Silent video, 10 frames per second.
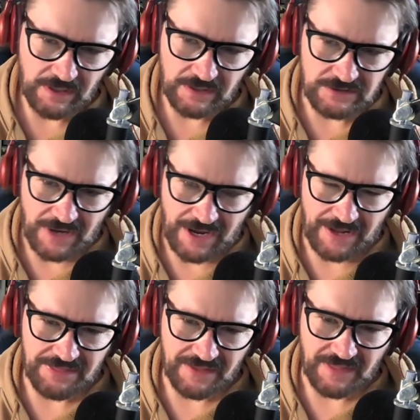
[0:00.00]
So
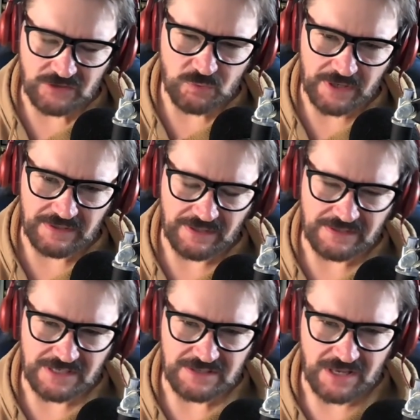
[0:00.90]
I think that's what it
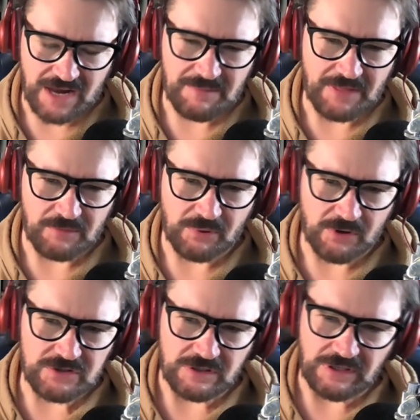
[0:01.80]
says a lot about the
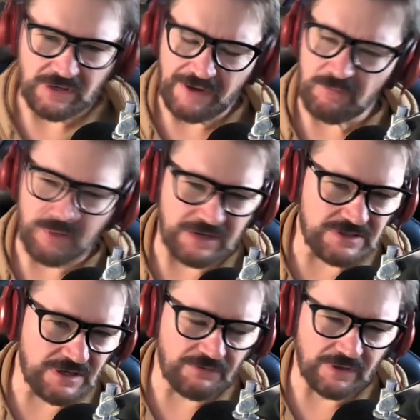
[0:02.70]
person. Everybody's
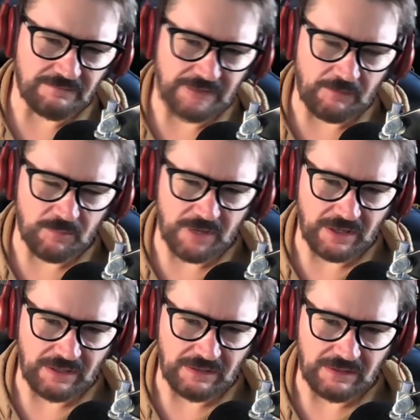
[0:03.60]
different.
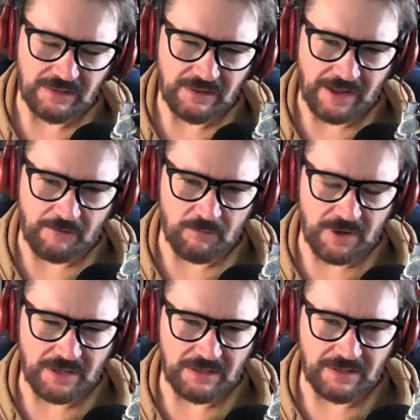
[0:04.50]
Everybody
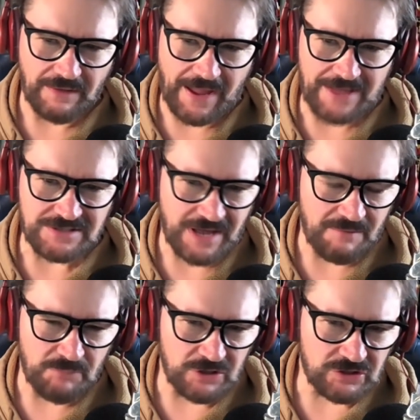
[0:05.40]
has an
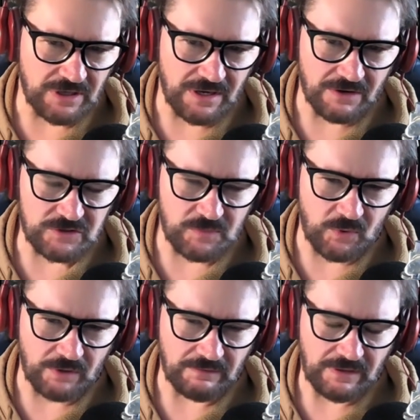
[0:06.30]
ambition in our
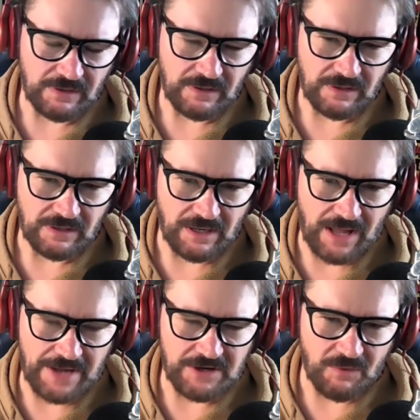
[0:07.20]
sport.
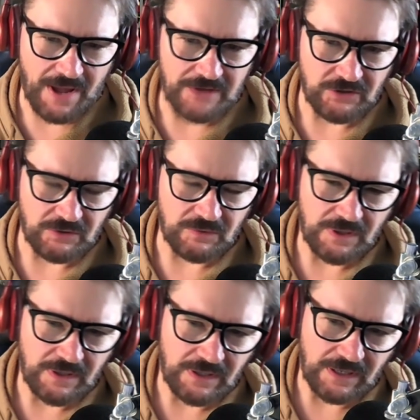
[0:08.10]
I know I do,
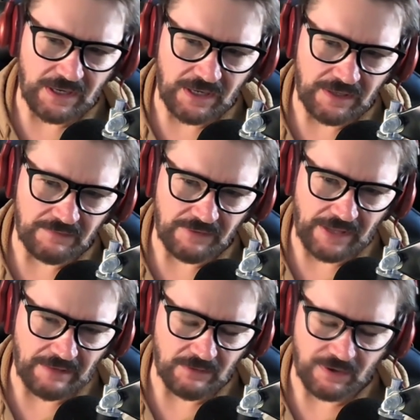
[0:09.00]
or
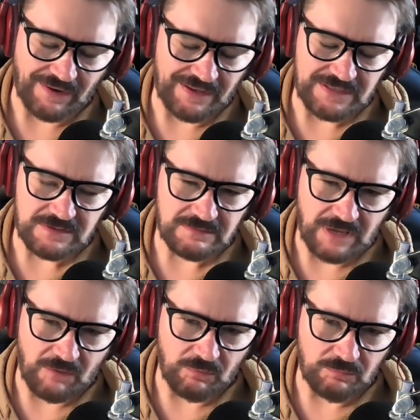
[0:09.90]
at least
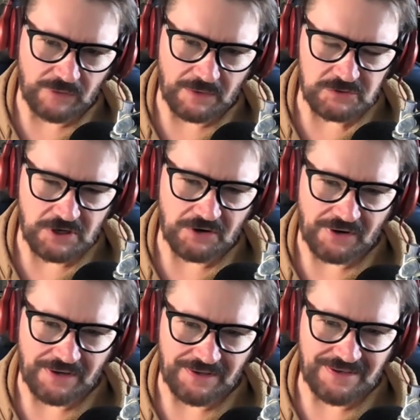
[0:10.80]
when I was younger,
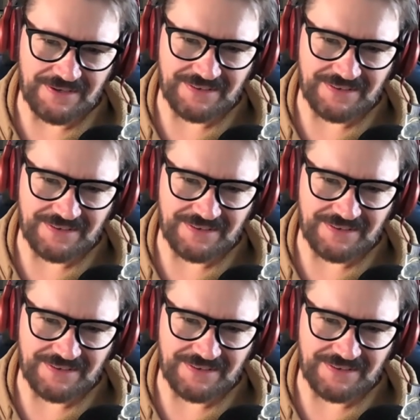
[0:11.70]
I did